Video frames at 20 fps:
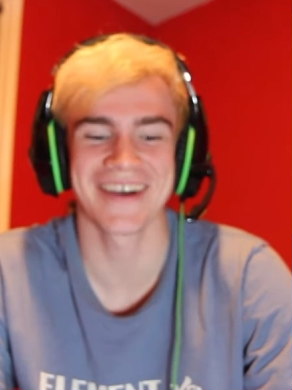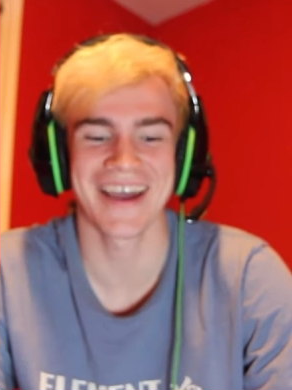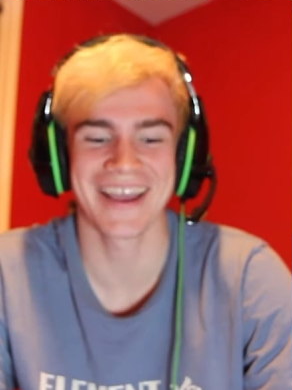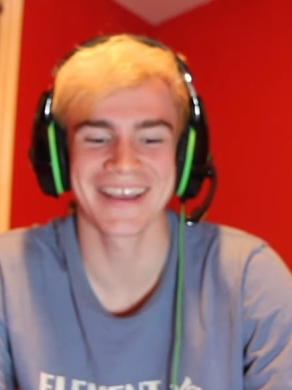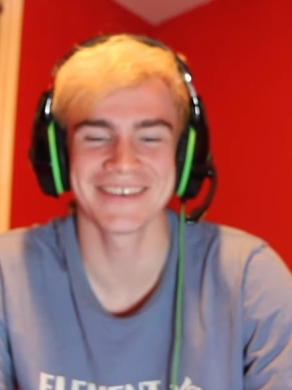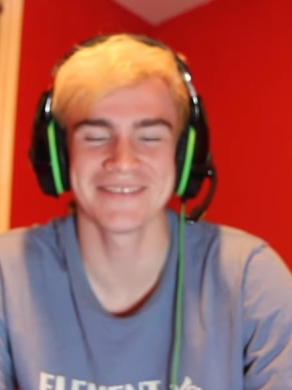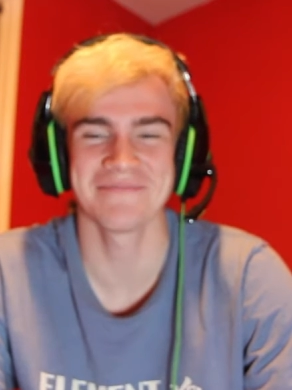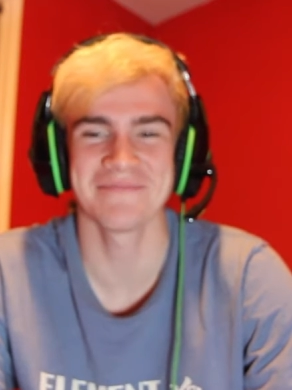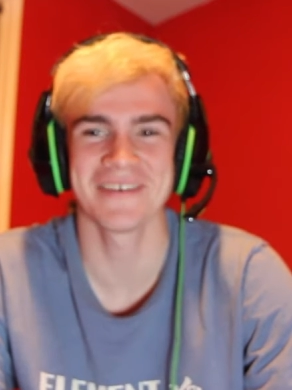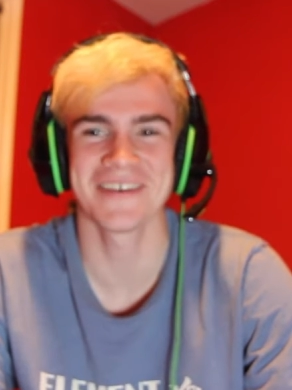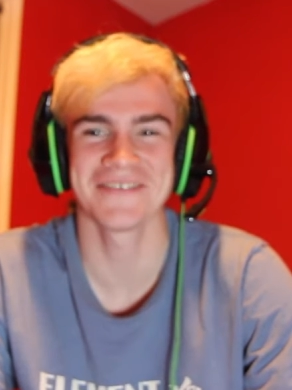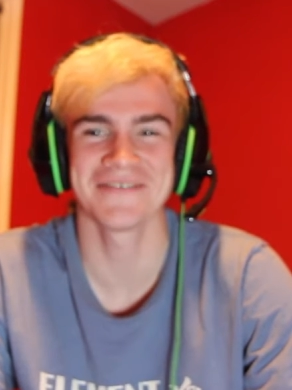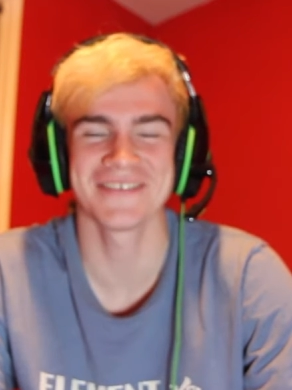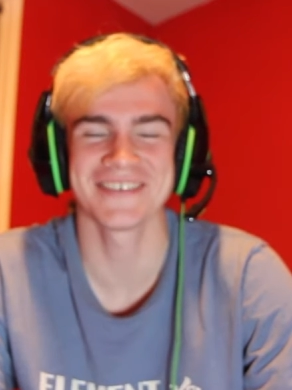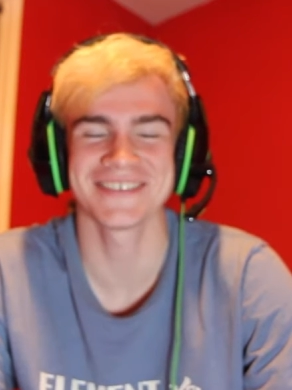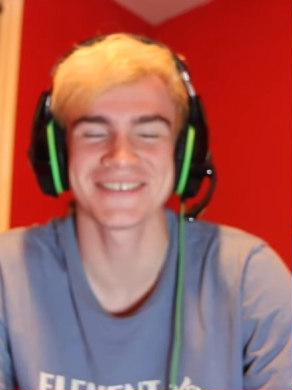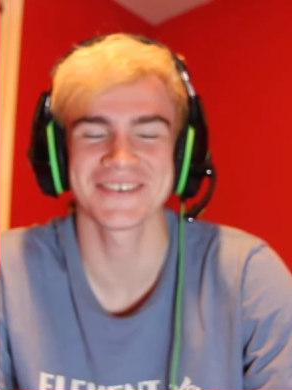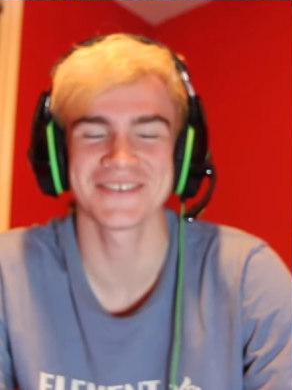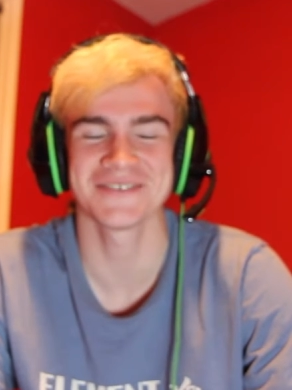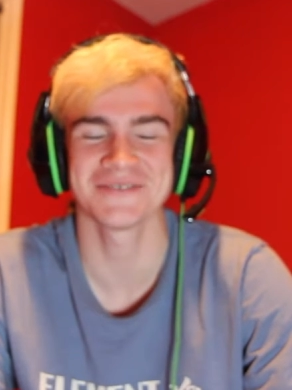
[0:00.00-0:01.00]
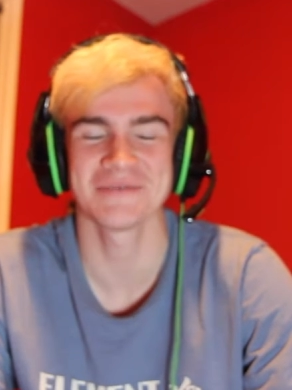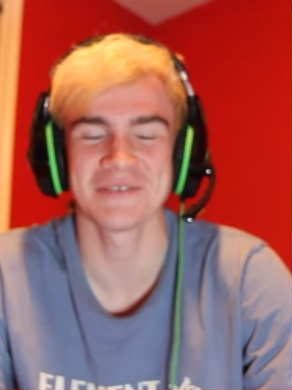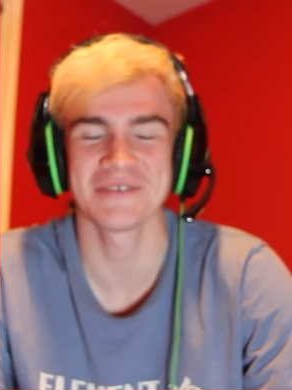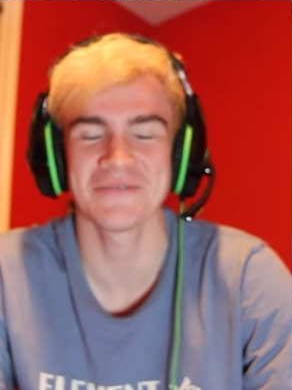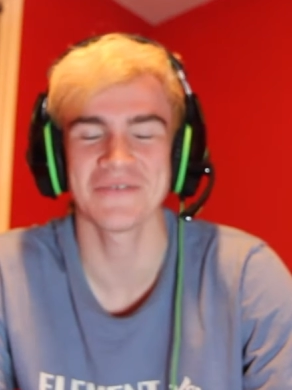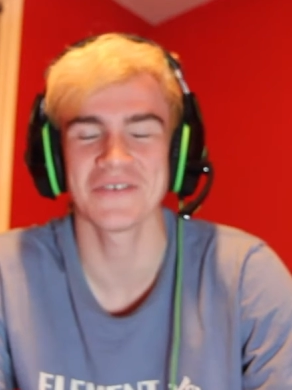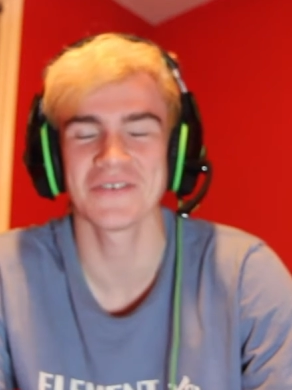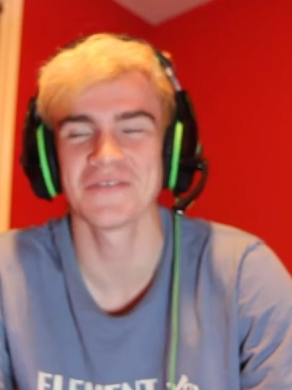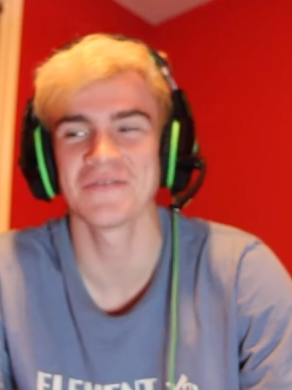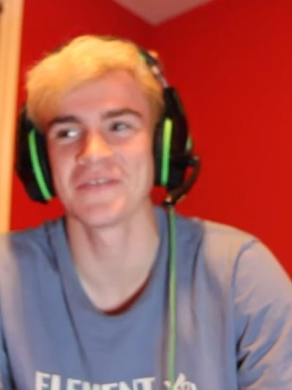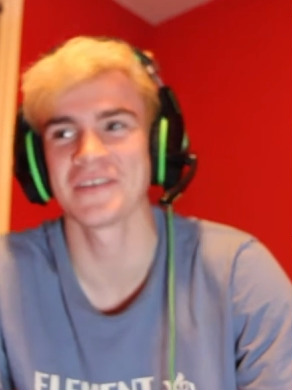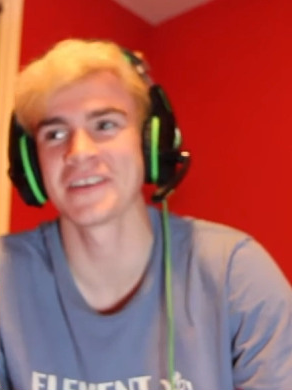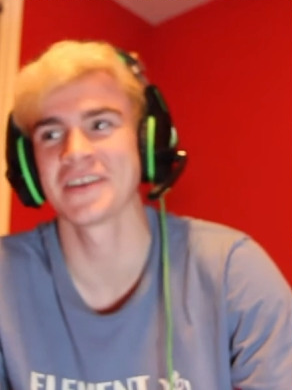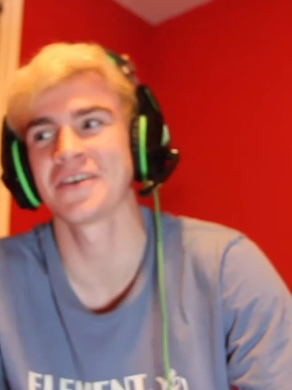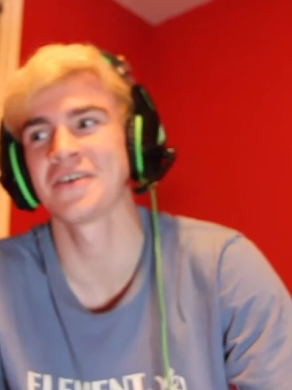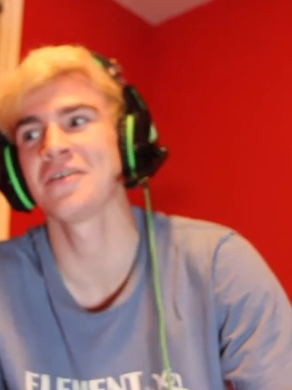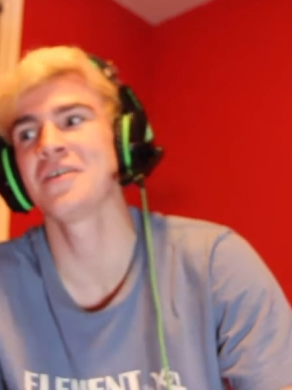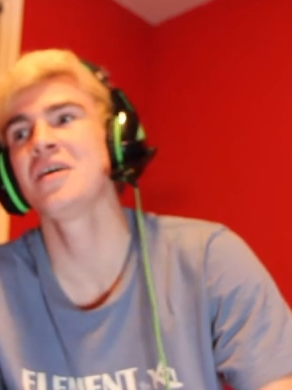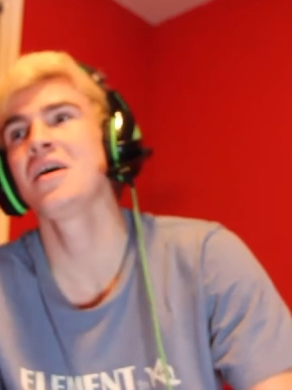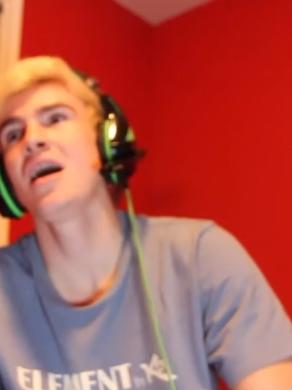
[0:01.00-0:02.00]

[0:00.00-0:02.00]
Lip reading: I did my research before the video.